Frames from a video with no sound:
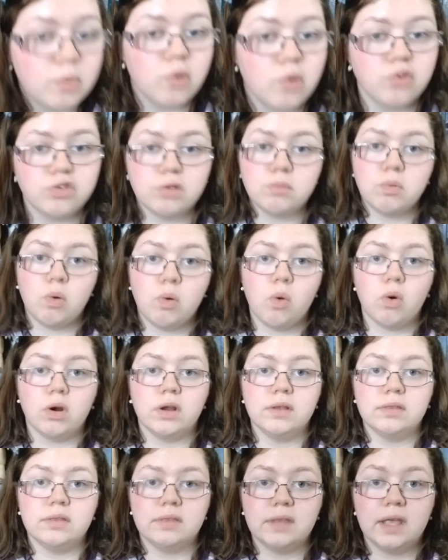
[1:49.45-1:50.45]
most
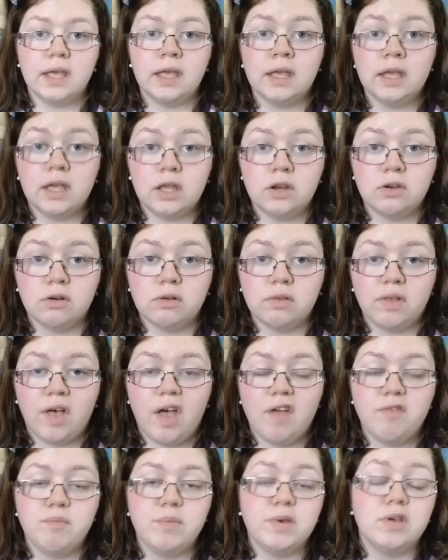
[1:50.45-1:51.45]
important thing in your
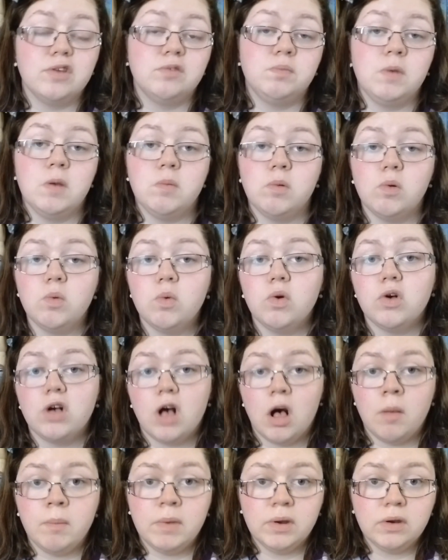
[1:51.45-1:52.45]
life. Because people will
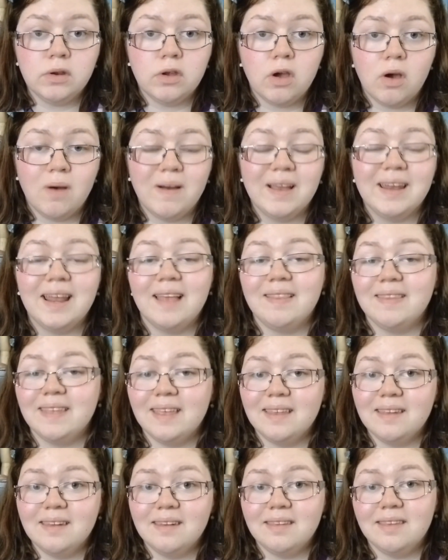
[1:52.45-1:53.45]
come and go, and at the
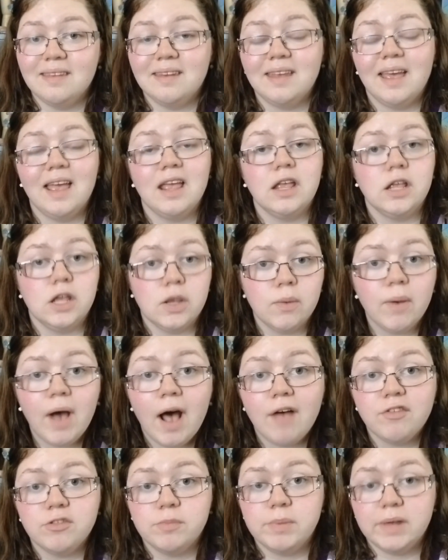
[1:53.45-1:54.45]
end of the day, you
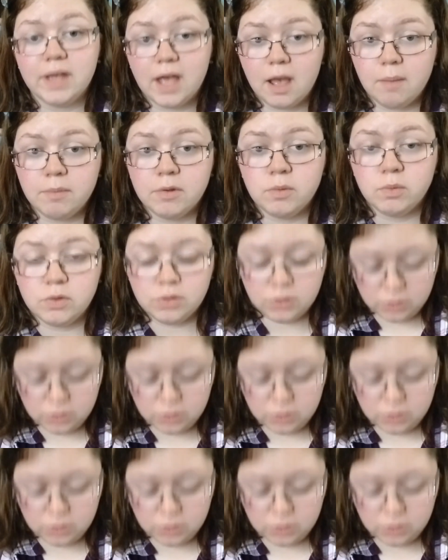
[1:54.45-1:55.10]
have to be happy with